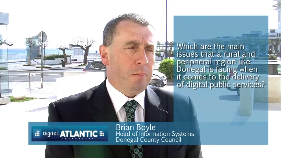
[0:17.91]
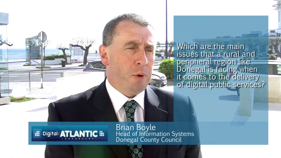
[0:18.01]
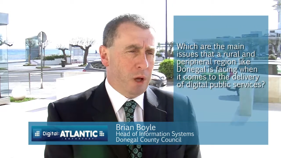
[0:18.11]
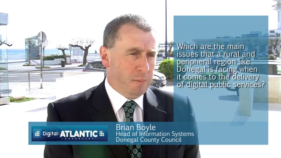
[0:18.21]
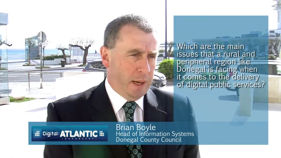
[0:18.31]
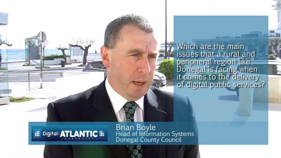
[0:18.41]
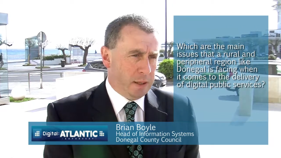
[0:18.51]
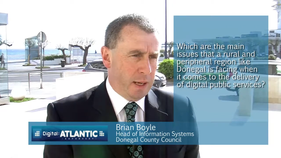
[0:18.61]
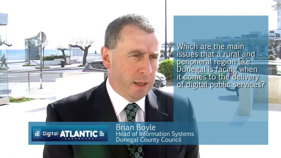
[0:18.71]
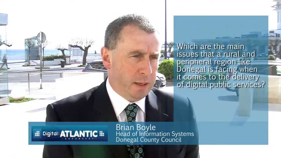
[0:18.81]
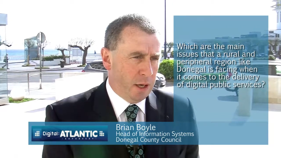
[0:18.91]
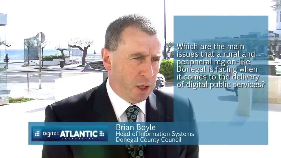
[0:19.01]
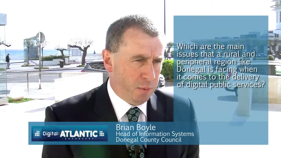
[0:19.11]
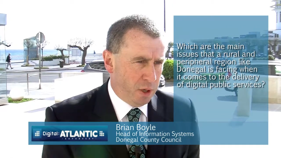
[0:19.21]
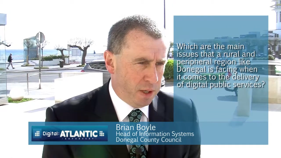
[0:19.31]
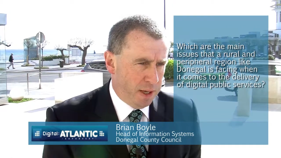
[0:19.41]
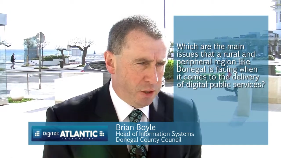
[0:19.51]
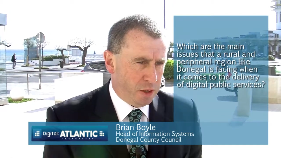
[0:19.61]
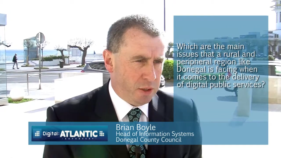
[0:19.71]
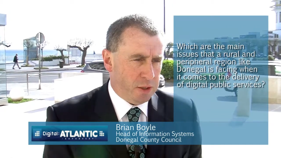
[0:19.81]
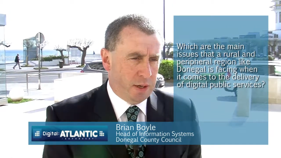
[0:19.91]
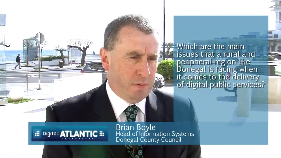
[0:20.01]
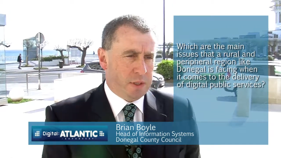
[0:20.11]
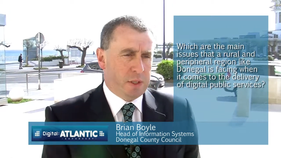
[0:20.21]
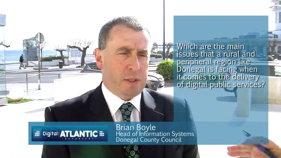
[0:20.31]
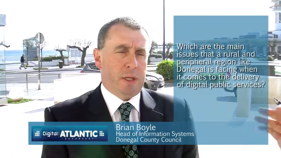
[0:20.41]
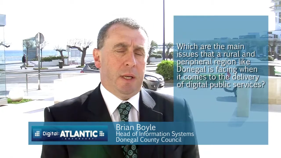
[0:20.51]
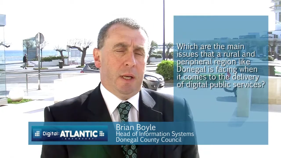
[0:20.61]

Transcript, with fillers: broadband and telecommunication services.